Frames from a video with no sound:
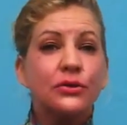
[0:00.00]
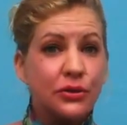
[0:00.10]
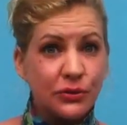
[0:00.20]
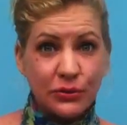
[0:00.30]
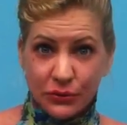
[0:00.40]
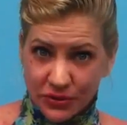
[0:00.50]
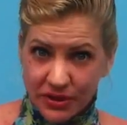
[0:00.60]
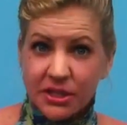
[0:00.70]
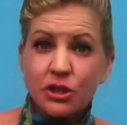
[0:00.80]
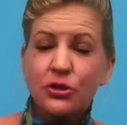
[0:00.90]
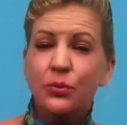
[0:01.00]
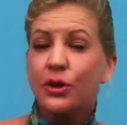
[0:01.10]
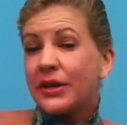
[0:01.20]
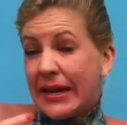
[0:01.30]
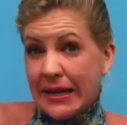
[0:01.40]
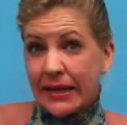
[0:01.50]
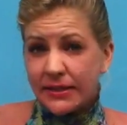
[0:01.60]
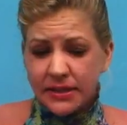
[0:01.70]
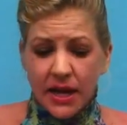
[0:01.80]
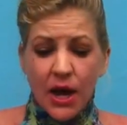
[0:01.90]
to, to teach the word
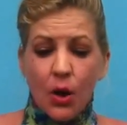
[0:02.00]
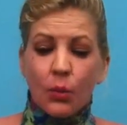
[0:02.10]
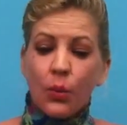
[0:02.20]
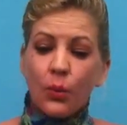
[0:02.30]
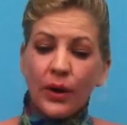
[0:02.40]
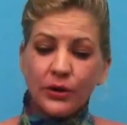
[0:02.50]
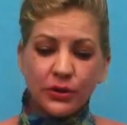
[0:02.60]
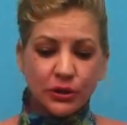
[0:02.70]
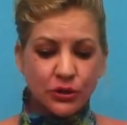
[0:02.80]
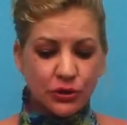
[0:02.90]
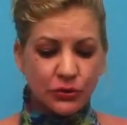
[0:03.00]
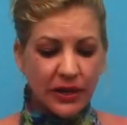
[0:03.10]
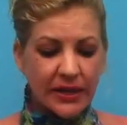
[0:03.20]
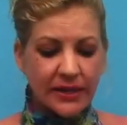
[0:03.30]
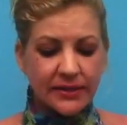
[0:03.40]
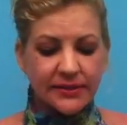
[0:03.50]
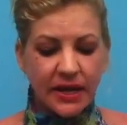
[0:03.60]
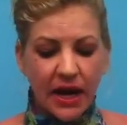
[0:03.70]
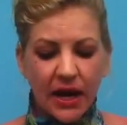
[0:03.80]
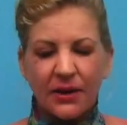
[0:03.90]
it, what you can do is,
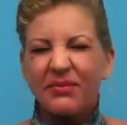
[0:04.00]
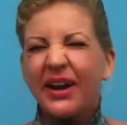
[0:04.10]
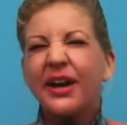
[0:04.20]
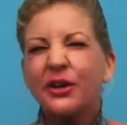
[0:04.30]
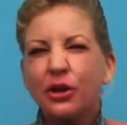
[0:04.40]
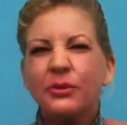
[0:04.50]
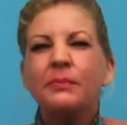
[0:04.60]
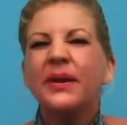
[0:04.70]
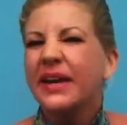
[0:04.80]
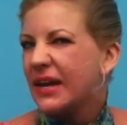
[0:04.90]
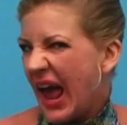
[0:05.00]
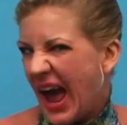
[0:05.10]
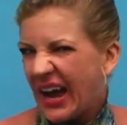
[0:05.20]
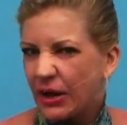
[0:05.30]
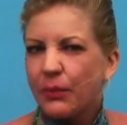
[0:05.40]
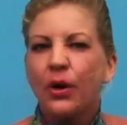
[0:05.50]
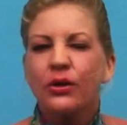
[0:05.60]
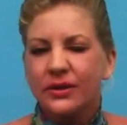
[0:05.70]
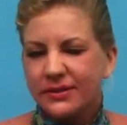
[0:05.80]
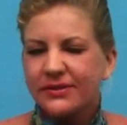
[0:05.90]
um, I, I normally pick an
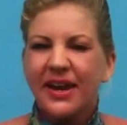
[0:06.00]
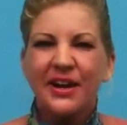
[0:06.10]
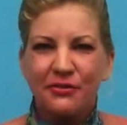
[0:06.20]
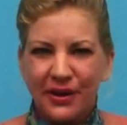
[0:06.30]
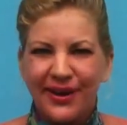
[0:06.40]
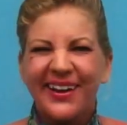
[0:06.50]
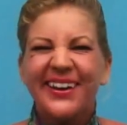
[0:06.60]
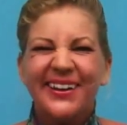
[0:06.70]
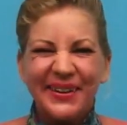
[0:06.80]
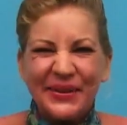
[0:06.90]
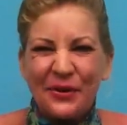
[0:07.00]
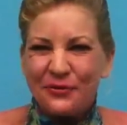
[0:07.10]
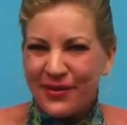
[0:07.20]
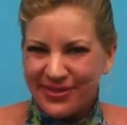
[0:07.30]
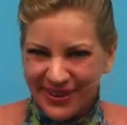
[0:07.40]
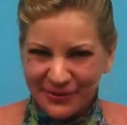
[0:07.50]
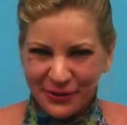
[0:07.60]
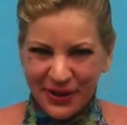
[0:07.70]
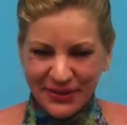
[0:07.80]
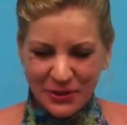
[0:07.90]
animal. It's kind of a, you know, fun thing
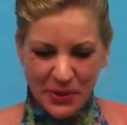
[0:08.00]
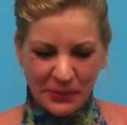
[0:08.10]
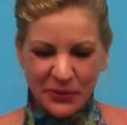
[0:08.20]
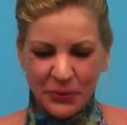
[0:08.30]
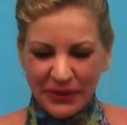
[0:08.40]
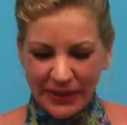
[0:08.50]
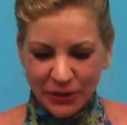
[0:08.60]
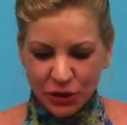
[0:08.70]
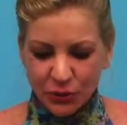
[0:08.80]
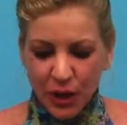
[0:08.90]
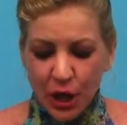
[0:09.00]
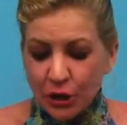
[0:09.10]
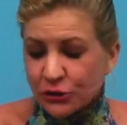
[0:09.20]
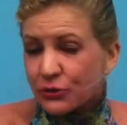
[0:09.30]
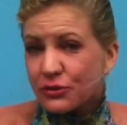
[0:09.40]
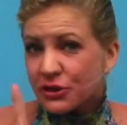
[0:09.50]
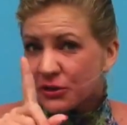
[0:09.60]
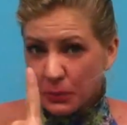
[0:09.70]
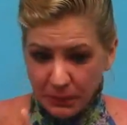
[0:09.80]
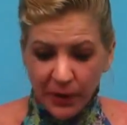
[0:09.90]
for kids to be able to relate to. So
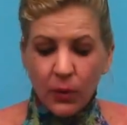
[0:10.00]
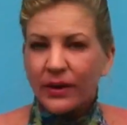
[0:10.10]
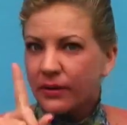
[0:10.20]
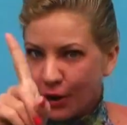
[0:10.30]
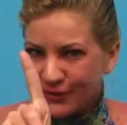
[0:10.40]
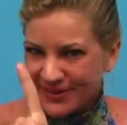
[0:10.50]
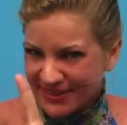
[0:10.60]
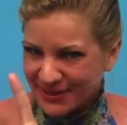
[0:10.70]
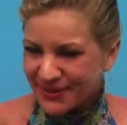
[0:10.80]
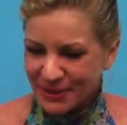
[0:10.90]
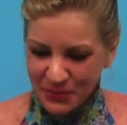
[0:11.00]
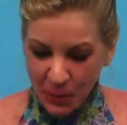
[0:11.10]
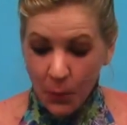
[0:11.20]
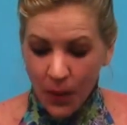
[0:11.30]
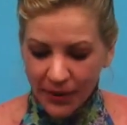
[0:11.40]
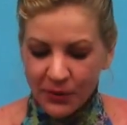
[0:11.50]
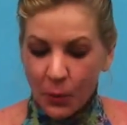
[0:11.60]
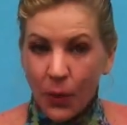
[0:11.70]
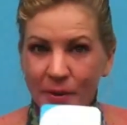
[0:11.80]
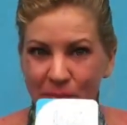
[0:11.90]
just pick one, obviously it just has to be one,
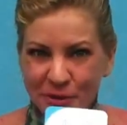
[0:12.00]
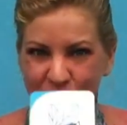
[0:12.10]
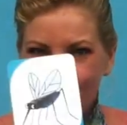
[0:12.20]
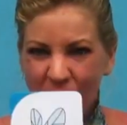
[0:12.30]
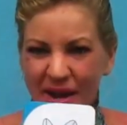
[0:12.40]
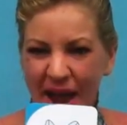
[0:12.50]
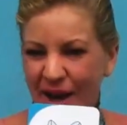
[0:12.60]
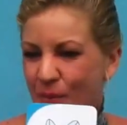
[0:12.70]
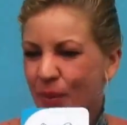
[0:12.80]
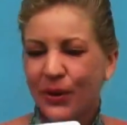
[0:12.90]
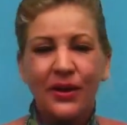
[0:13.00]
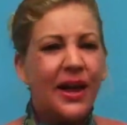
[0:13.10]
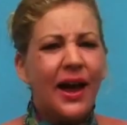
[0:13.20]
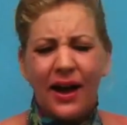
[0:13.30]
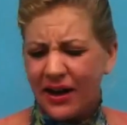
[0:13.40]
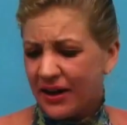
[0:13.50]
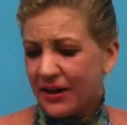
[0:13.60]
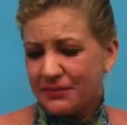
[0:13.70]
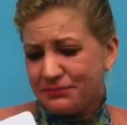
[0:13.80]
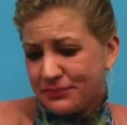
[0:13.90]
one picture of one animal.
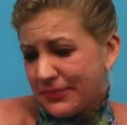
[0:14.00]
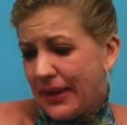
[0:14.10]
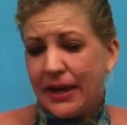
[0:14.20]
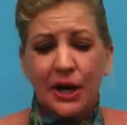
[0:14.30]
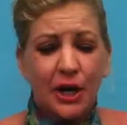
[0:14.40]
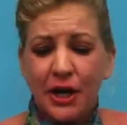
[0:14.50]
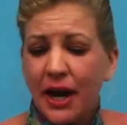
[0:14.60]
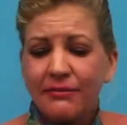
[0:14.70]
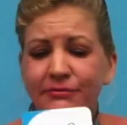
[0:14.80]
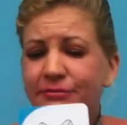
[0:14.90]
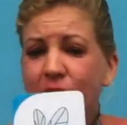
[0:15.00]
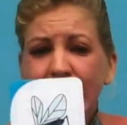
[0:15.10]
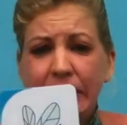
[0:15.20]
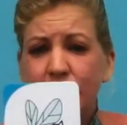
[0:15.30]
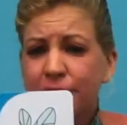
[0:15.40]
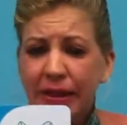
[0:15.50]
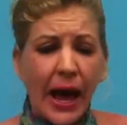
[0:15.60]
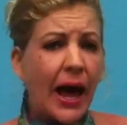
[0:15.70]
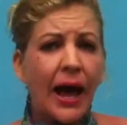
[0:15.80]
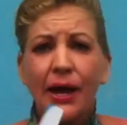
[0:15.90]
Um, here I've got a little
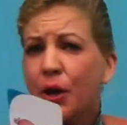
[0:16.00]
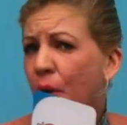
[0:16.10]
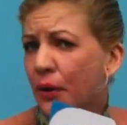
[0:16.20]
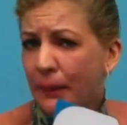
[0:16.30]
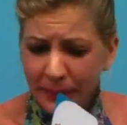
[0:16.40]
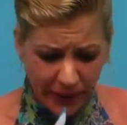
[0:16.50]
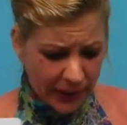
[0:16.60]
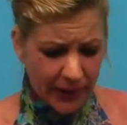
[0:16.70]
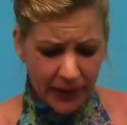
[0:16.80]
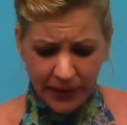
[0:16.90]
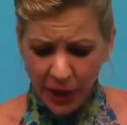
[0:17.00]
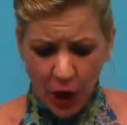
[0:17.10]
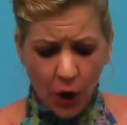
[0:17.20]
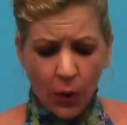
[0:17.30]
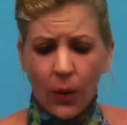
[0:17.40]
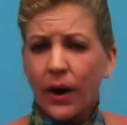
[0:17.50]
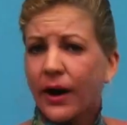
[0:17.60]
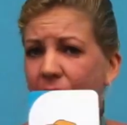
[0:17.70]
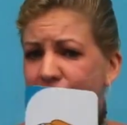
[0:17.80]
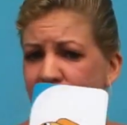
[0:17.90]
fly or a pig
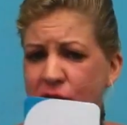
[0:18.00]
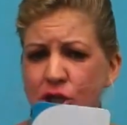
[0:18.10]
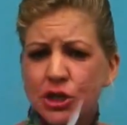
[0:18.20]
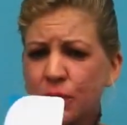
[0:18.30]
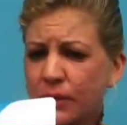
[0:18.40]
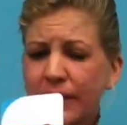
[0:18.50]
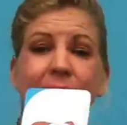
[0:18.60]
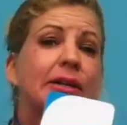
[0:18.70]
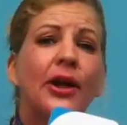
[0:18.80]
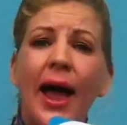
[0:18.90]
or a fish or a little